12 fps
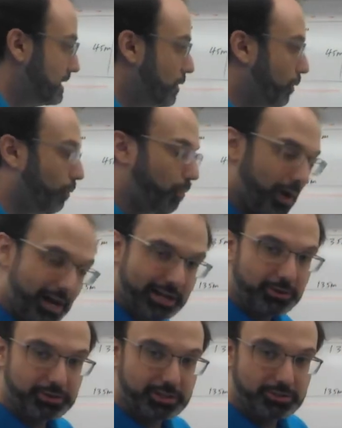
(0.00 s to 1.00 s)
Why
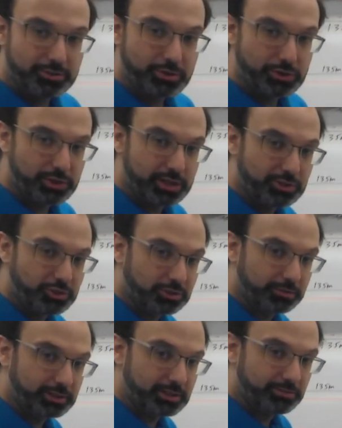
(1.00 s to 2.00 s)
are these two things
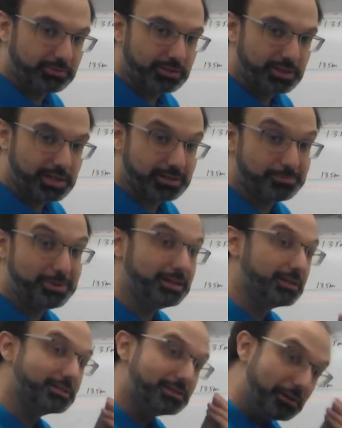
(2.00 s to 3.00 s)
showing different things?
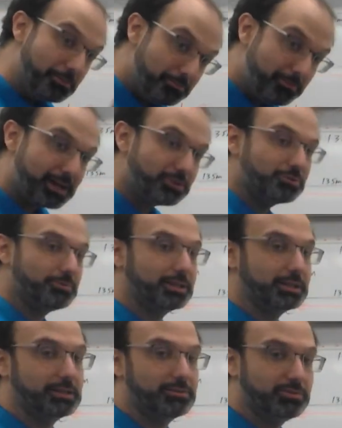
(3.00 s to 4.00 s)
Because they're
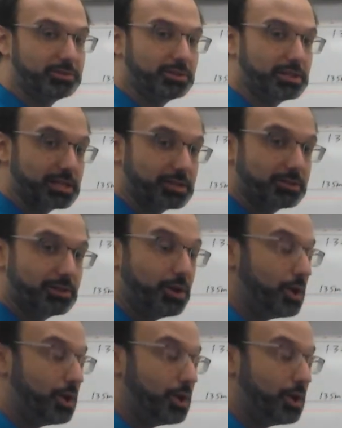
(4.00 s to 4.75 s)
measuring different things.